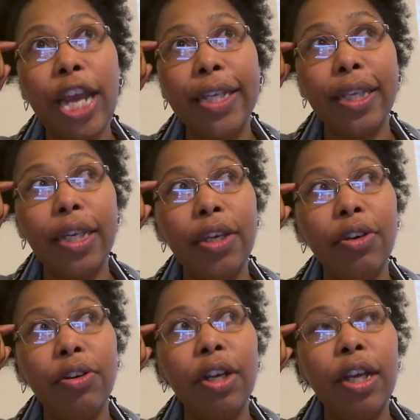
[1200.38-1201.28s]
Jackson
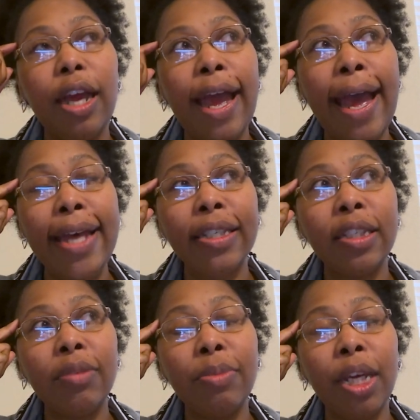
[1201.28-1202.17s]
Neal,
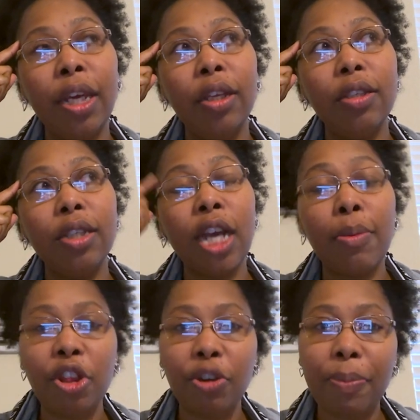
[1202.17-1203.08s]
asked me to
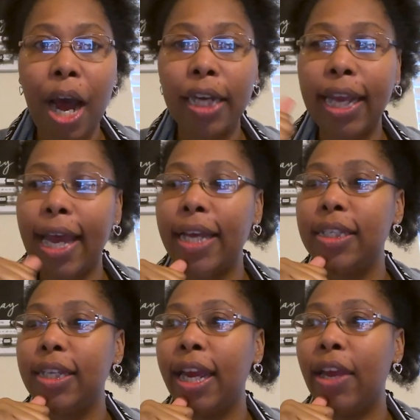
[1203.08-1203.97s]
come on their
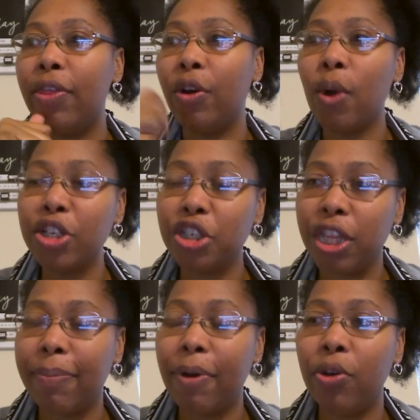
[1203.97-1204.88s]
podcast. And the
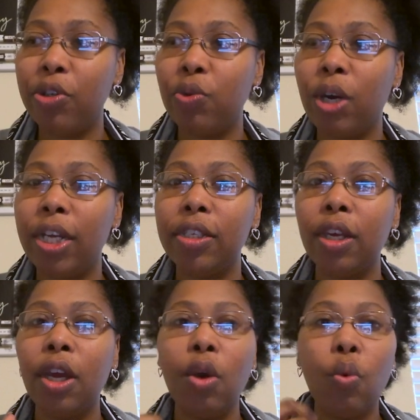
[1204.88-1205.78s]
question they posed was,
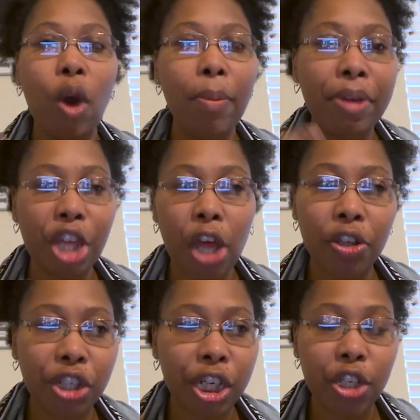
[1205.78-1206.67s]
what
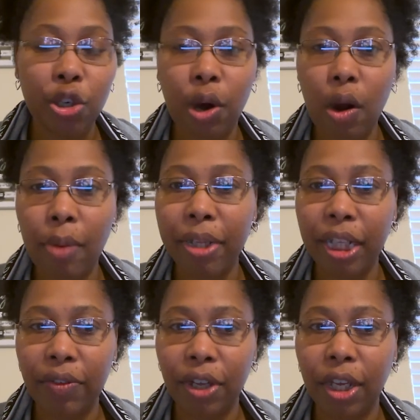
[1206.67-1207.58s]
mythology did you grow up
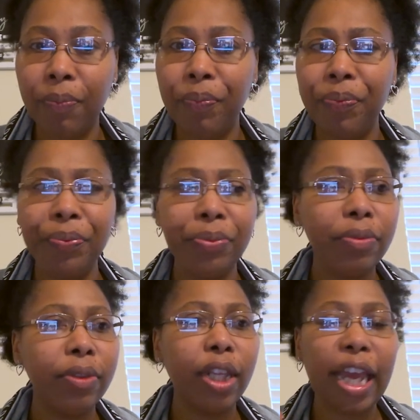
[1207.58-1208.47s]
believing?
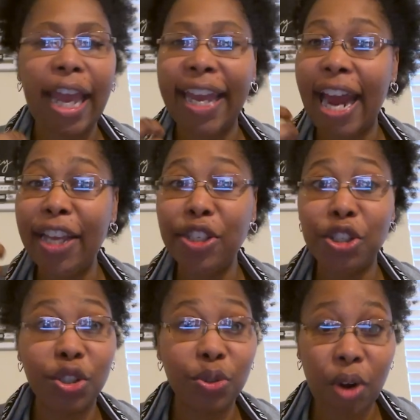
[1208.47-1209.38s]
And I
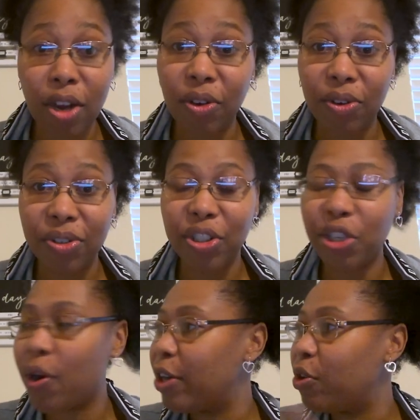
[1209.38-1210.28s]
struggled.
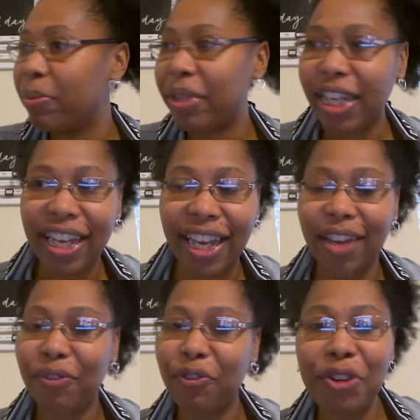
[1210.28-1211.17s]
I normally
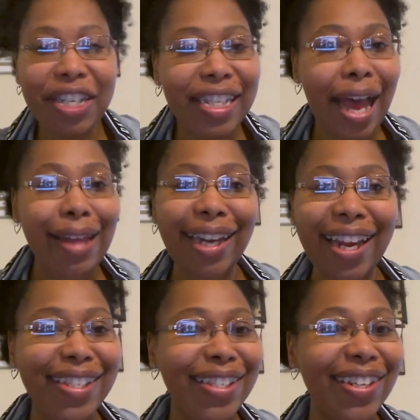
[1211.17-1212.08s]
can freestyle an
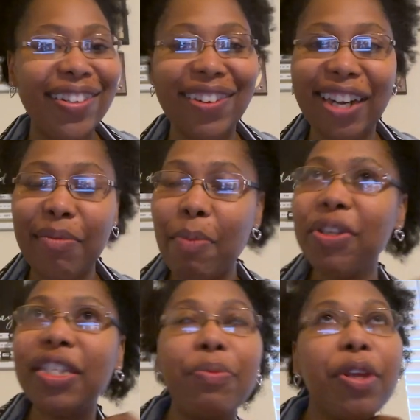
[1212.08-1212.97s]
answer or come up
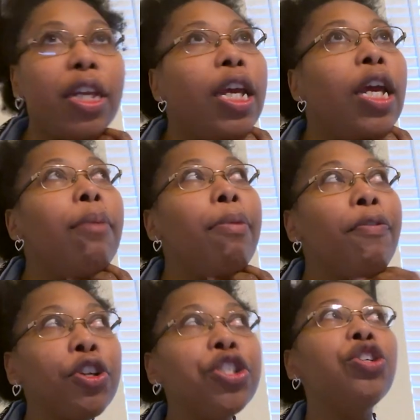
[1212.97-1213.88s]
with something.
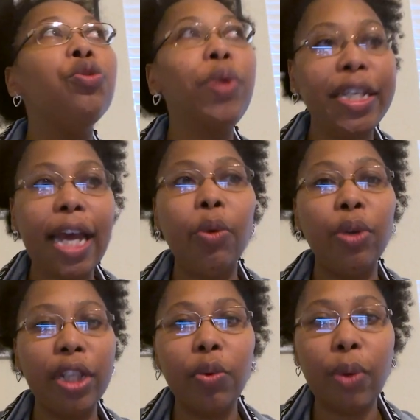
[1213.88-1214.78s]
But for 2 weeks, I
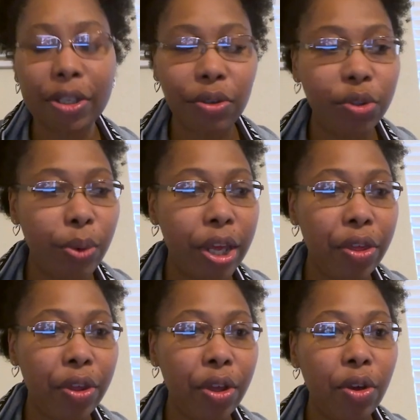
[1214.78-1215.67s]
really wrestled
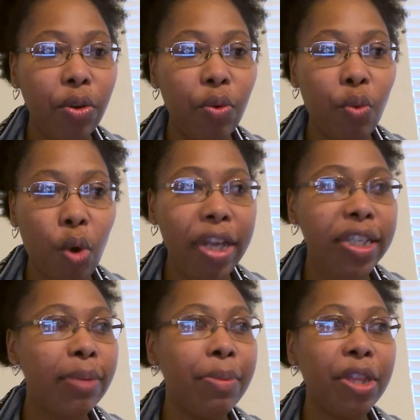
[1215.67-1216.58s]
with what
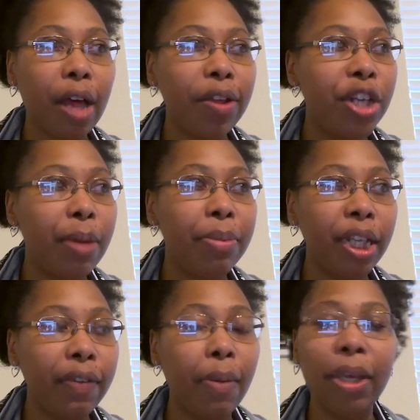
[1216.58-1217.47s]
is the mythology I
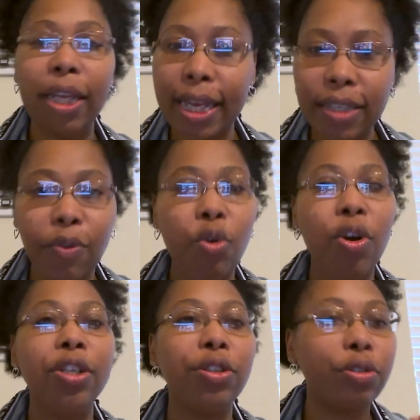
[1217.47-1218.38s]
believe. I mean, yes, of
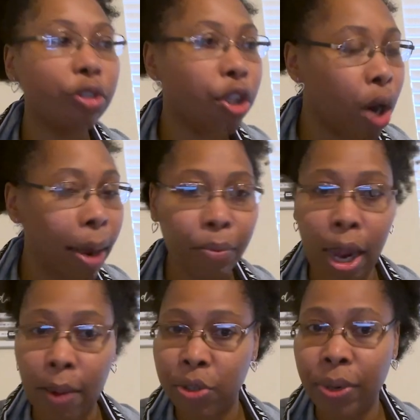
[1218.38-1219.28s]
course,
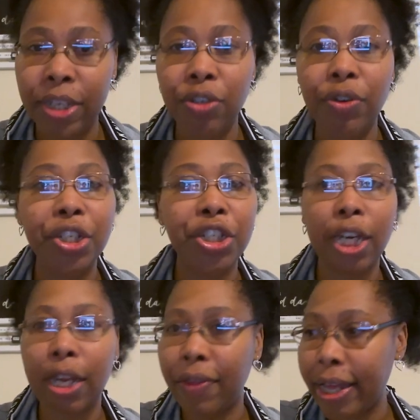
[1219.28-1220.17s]
I was raised
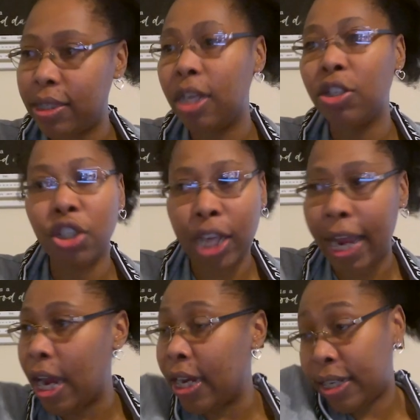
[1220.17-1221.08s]
Christian, and that's
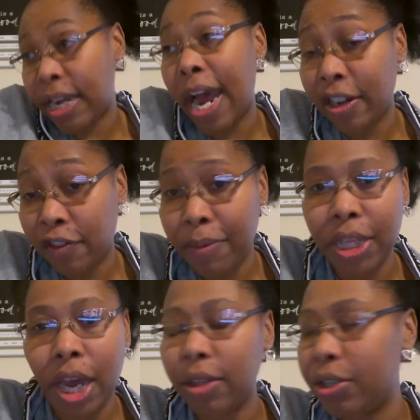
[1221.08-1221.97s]
a kind of
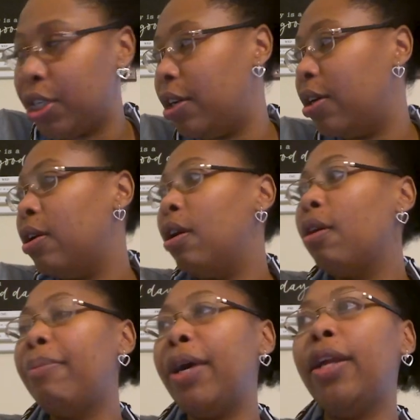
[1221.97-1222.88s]
mythology.
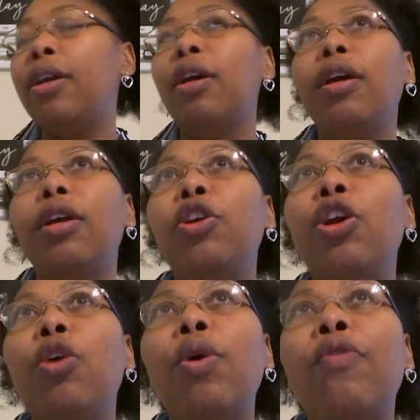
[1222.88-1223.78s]
But,
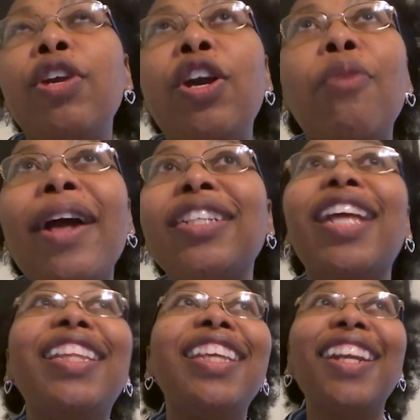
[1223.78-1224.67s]
if we go back to
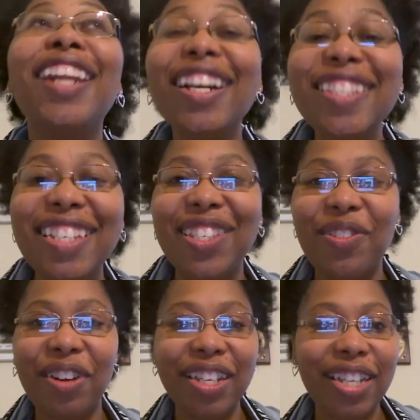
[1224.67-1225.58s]
like the Anansi
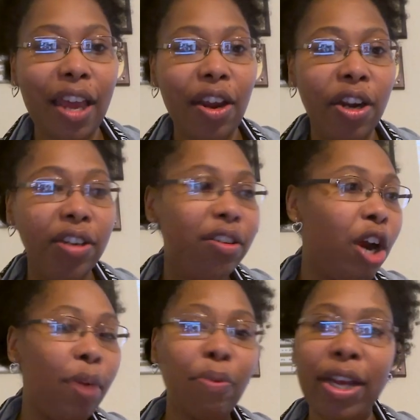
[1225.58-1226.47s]
stories that
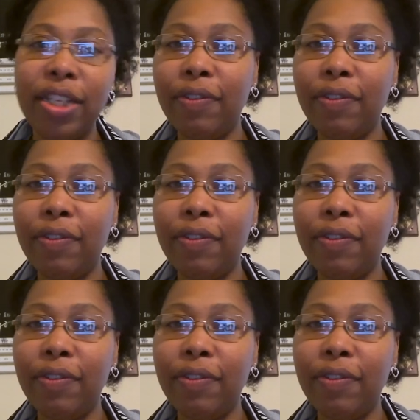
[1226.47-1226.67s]
are